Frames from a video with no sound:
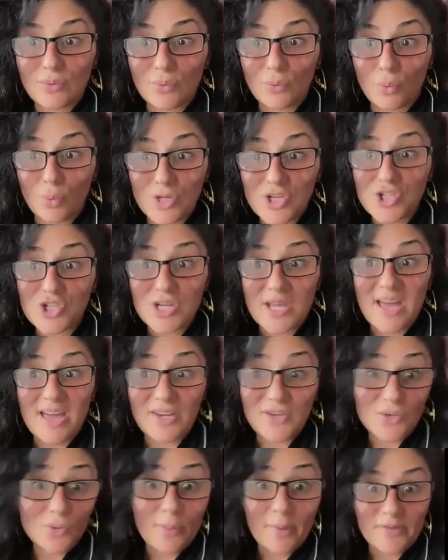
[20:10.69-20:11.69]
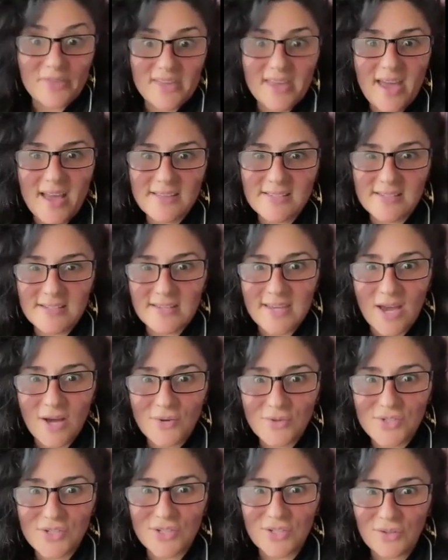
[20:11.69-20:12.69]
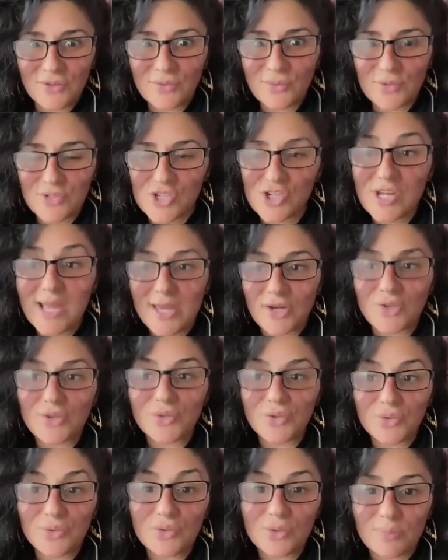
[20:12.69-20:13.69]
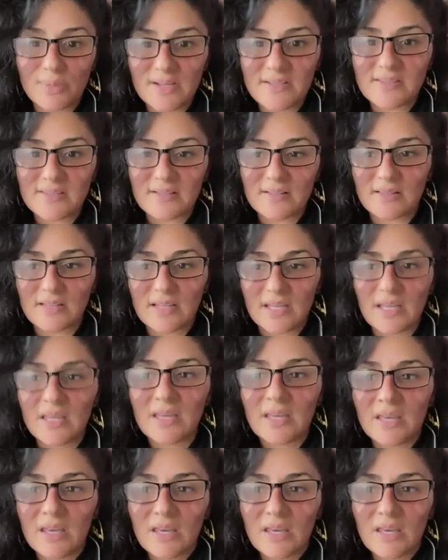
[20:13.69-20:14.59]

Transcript: what she had to do about the casting couch, you know, what she had to do to basically